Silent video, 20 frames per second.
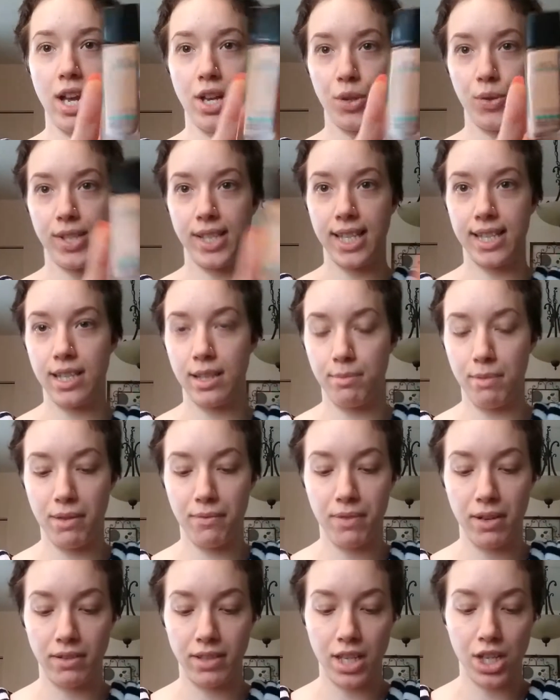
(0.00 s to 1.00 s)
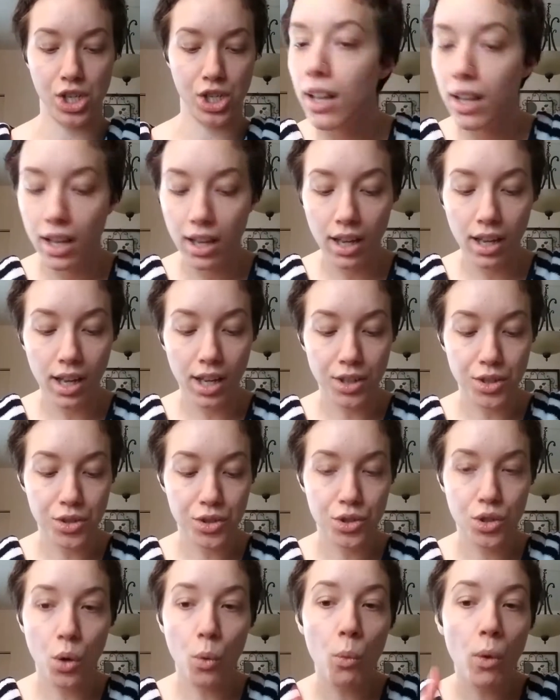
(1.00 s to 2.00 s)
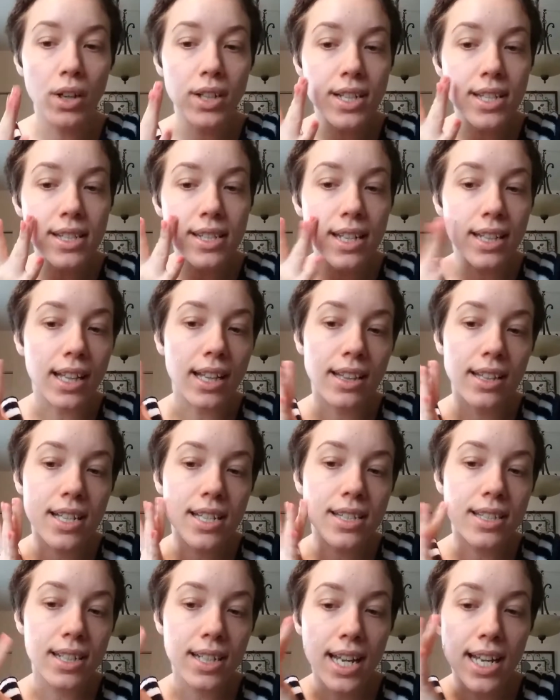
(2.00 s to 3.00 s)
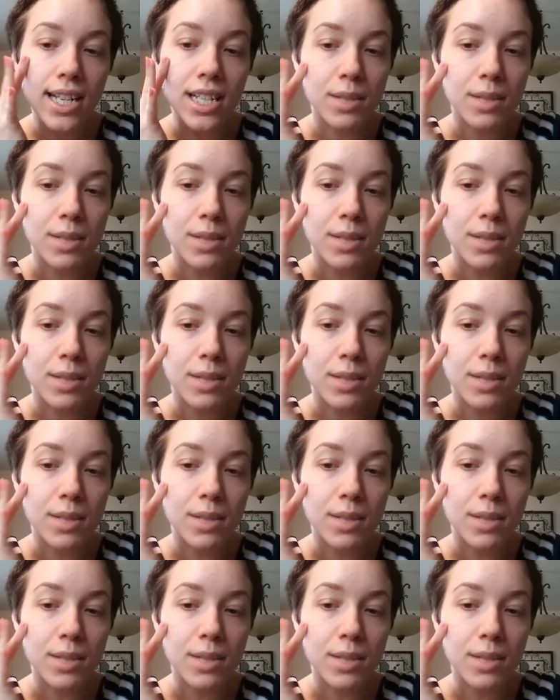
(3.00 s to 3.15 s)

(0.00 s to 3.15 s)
I use this as my foundation. I just don't want to stay like this today.